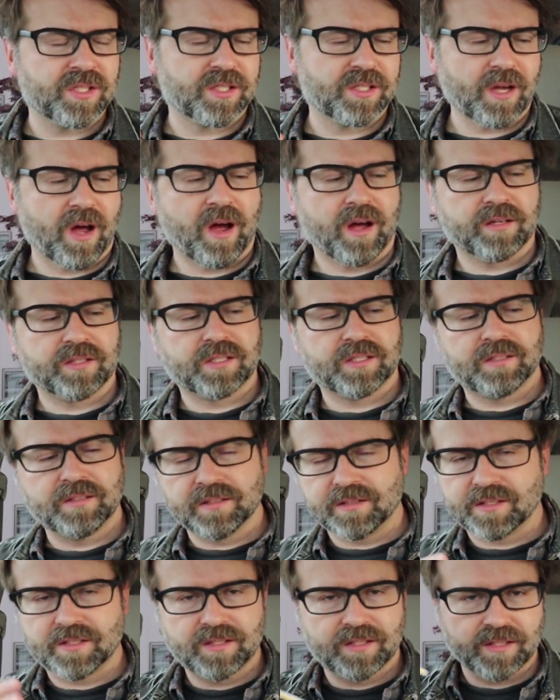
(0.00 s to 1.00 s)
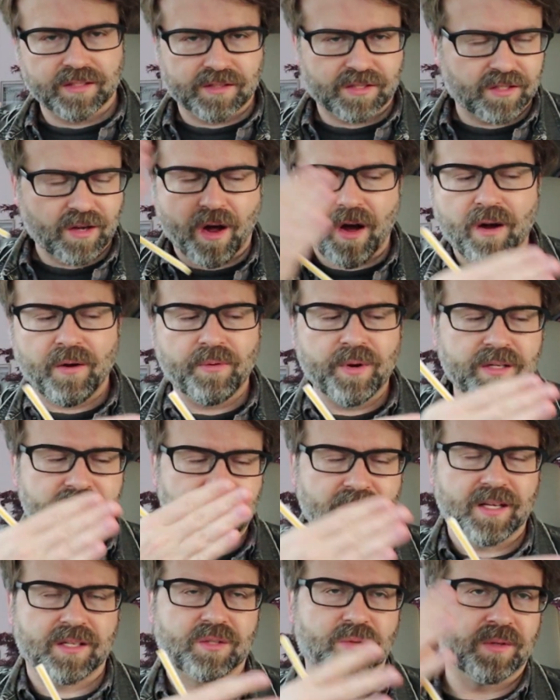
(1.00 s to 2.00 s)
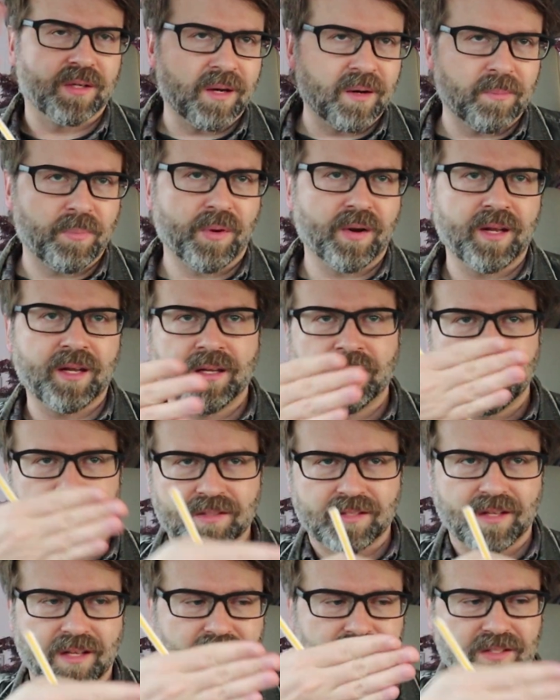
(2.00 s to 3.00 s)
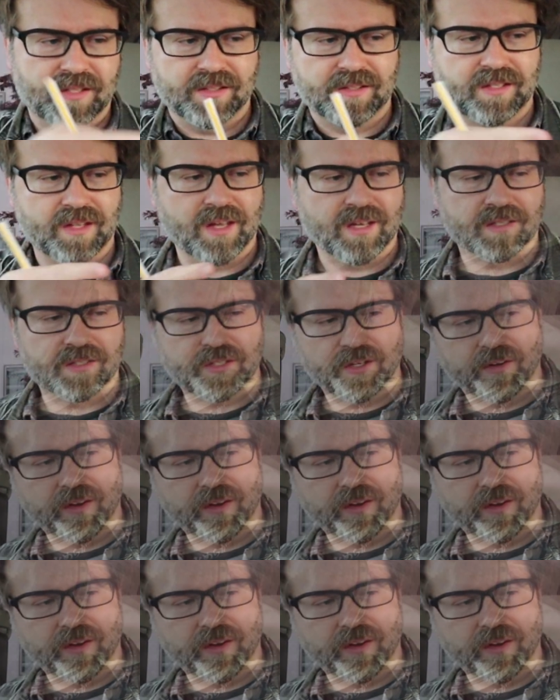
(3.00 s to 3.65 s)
sauce. It's always this. When you hear pudding, it's this,